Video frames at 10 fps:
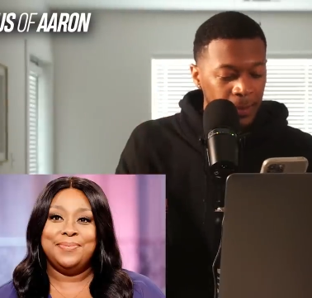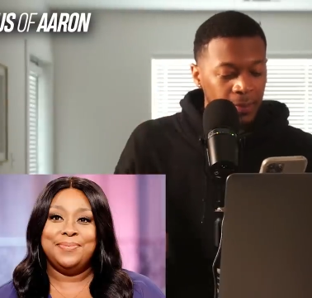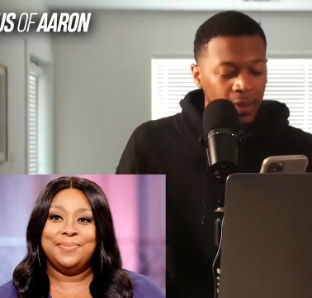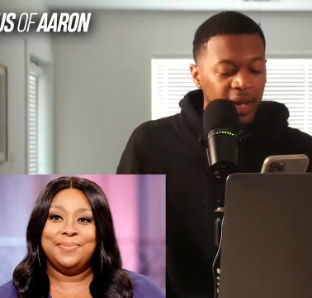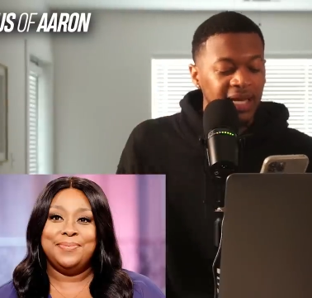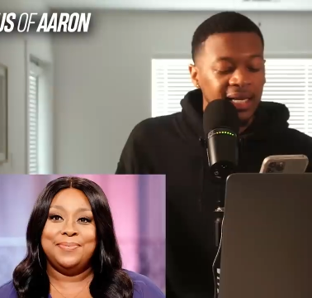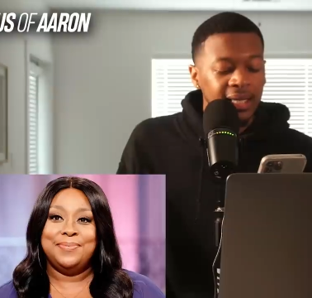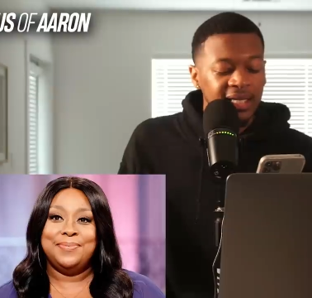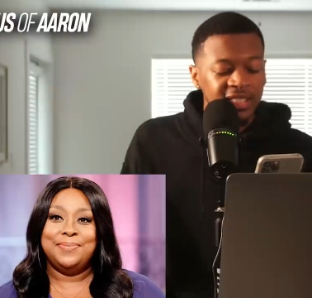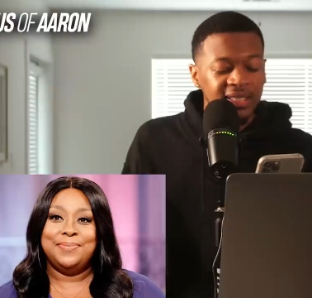Speaker 1: Okay,
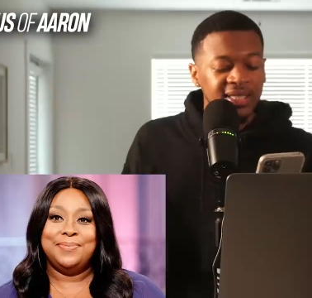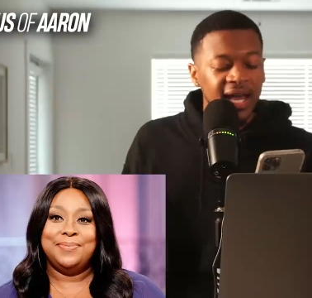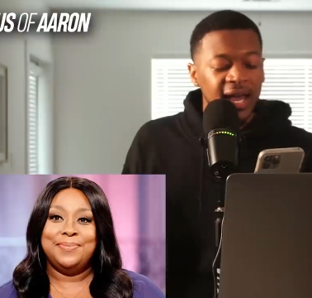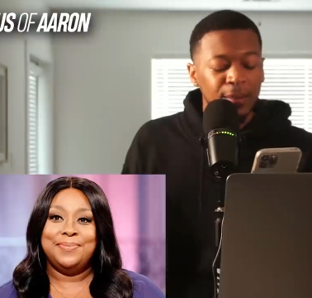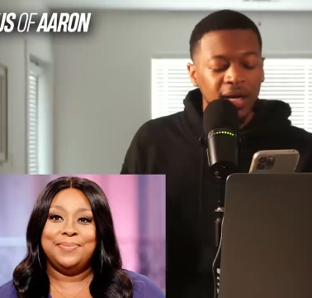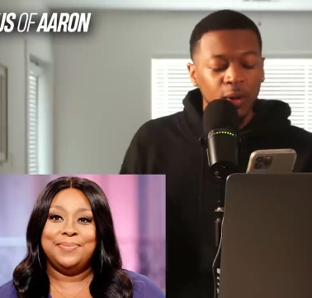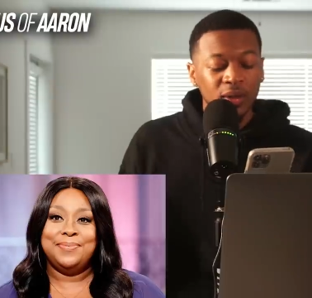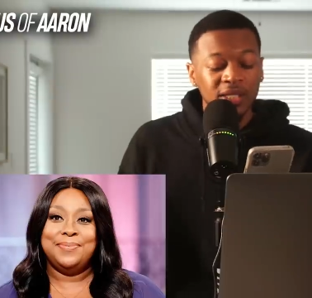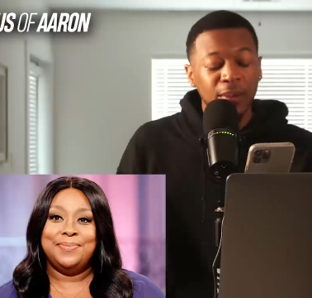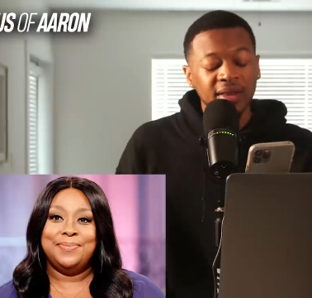Delisha said, but it
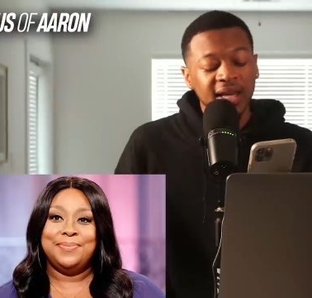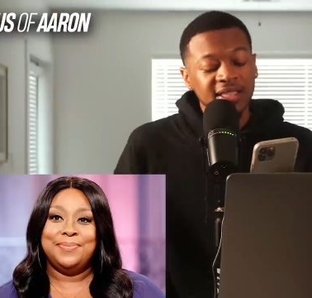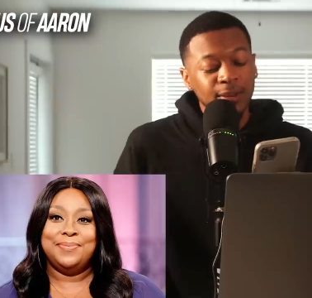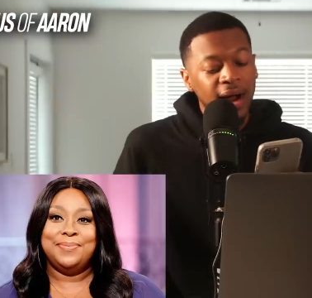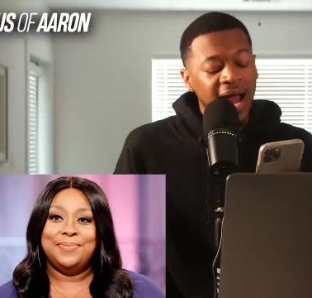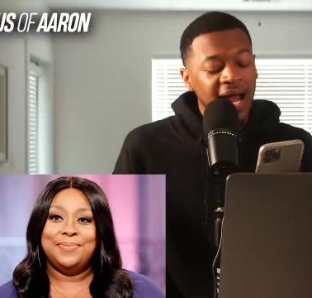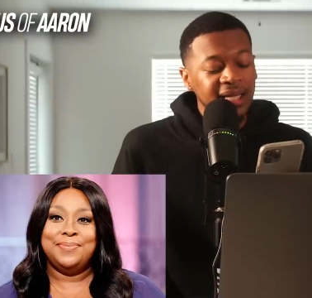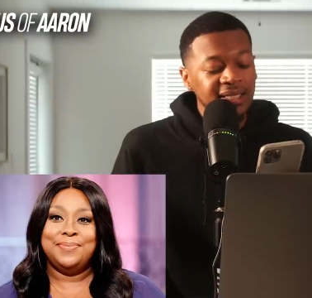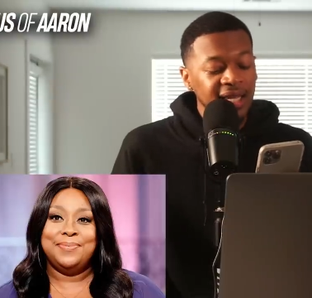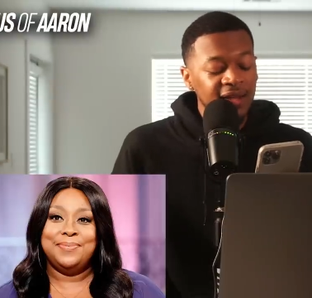was a birthday
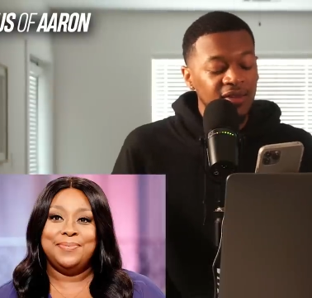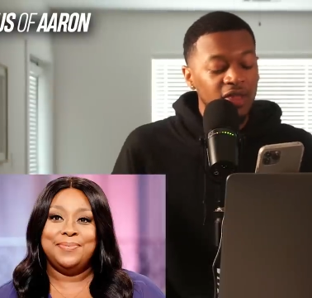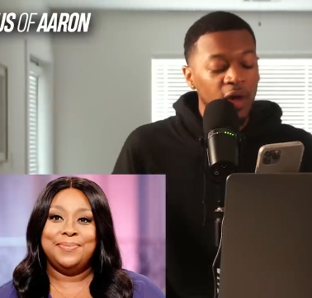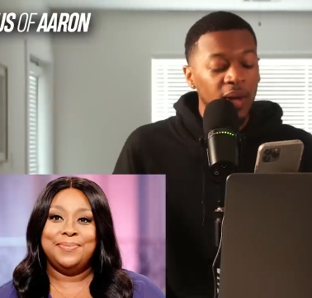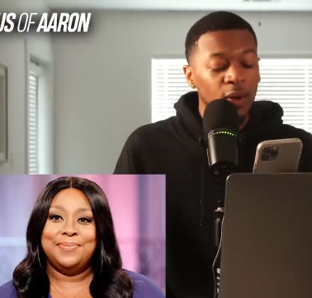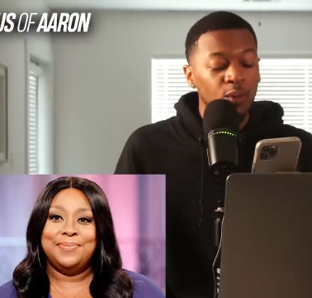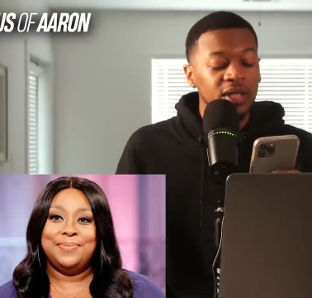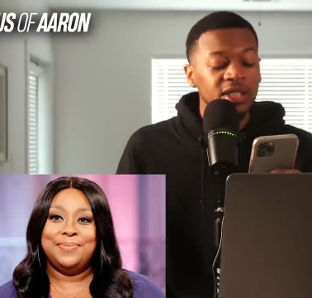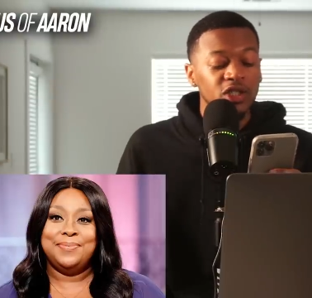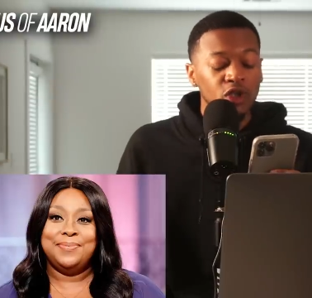surprise. And even though it
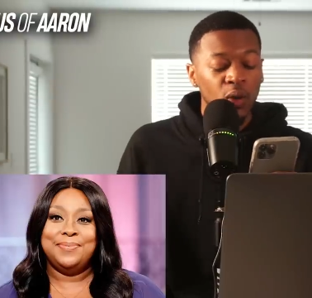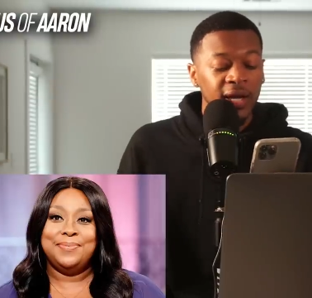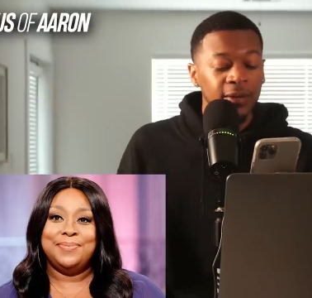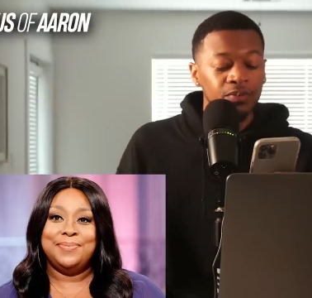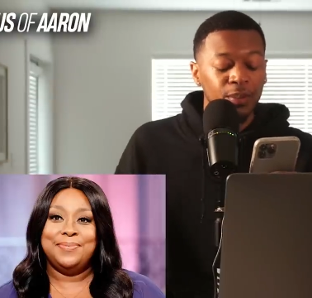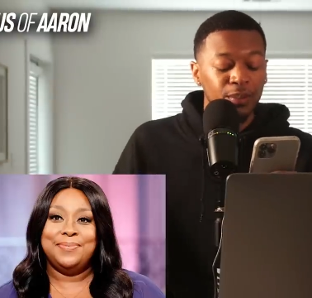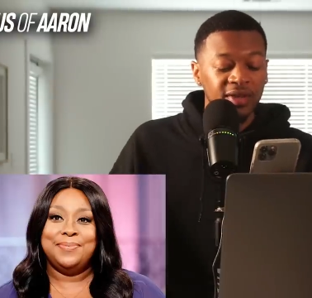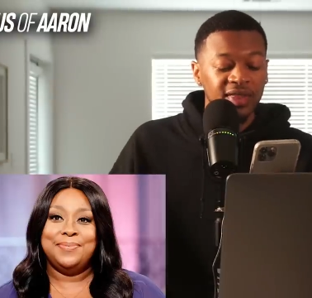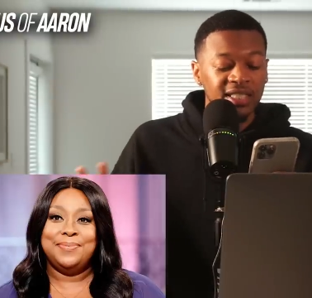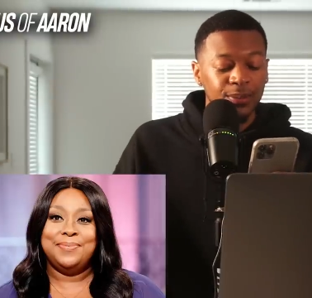was a joint
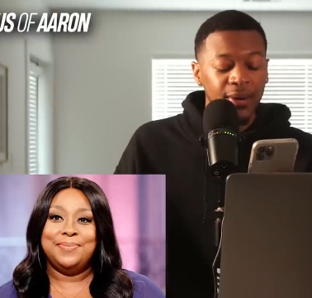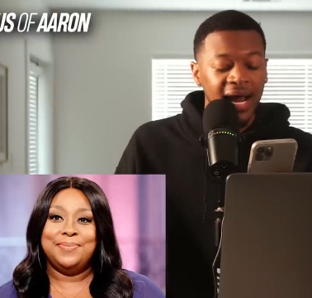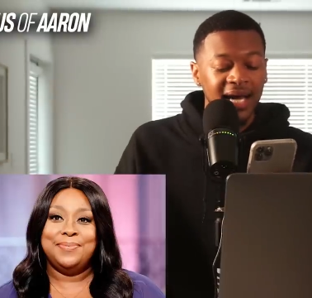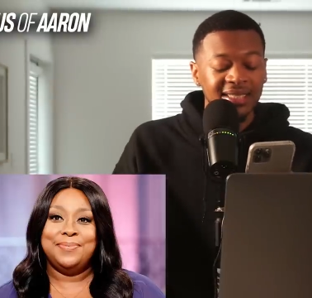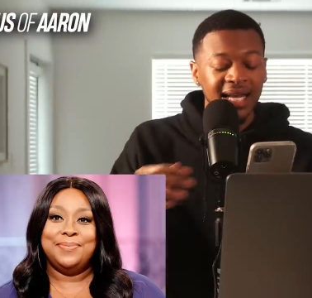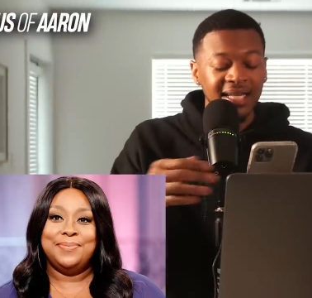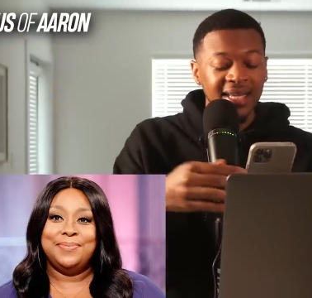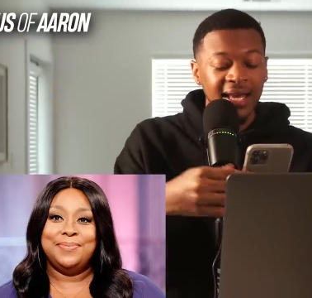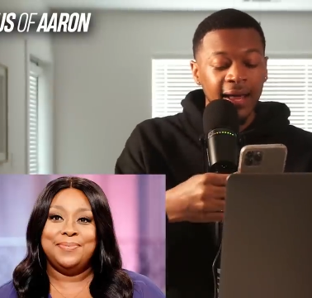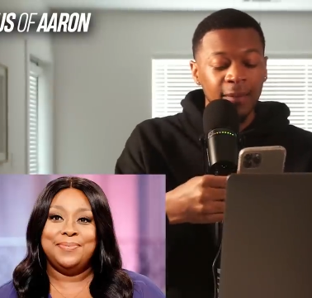birthday surprise, they
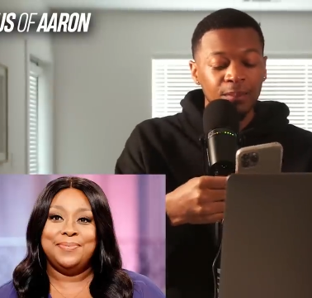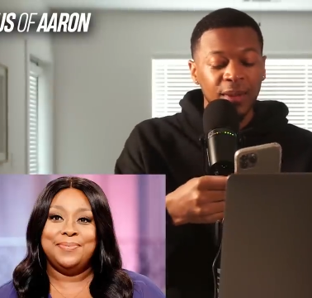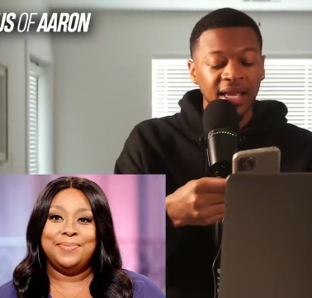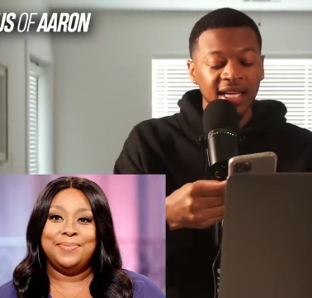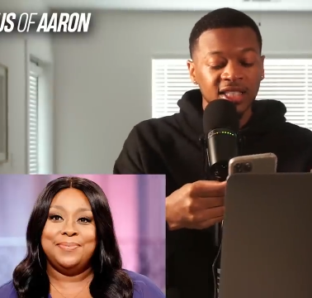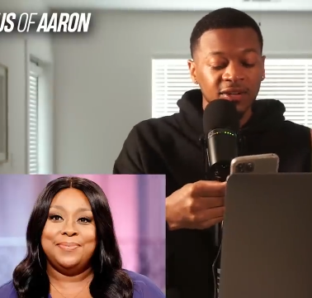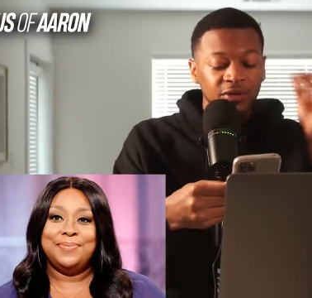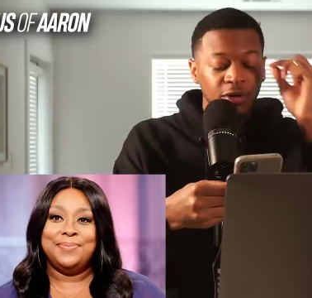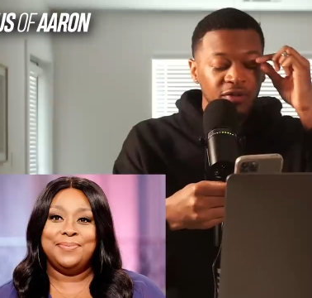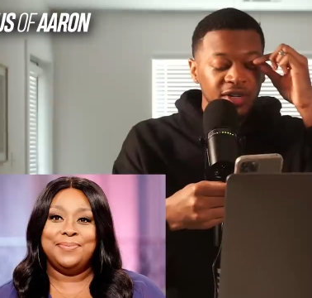did make each of
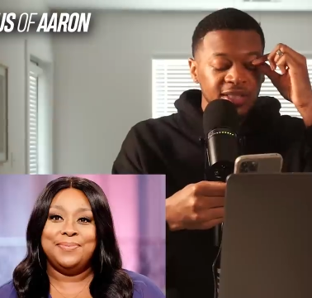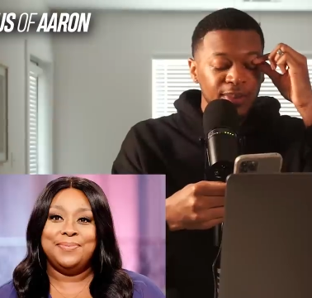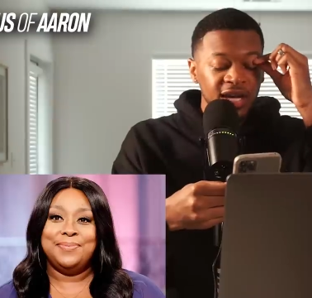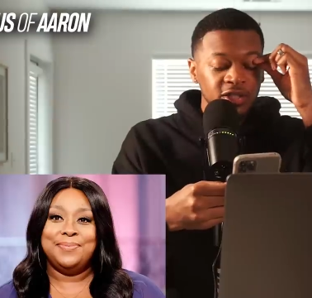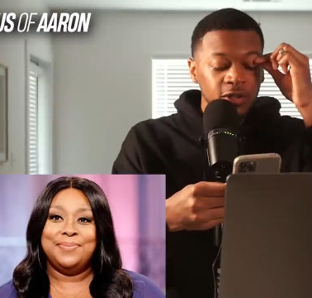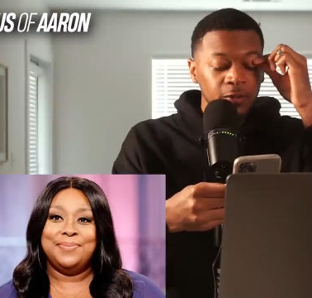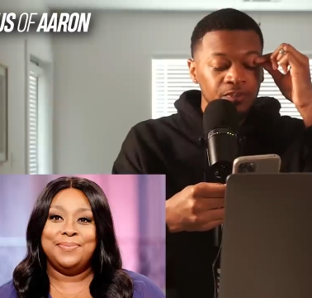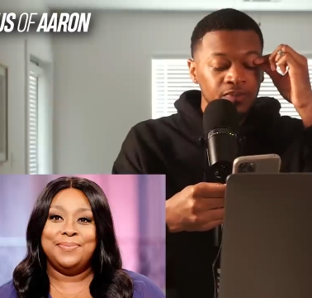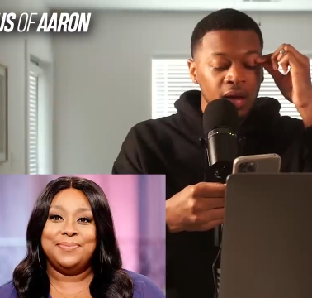you feel special.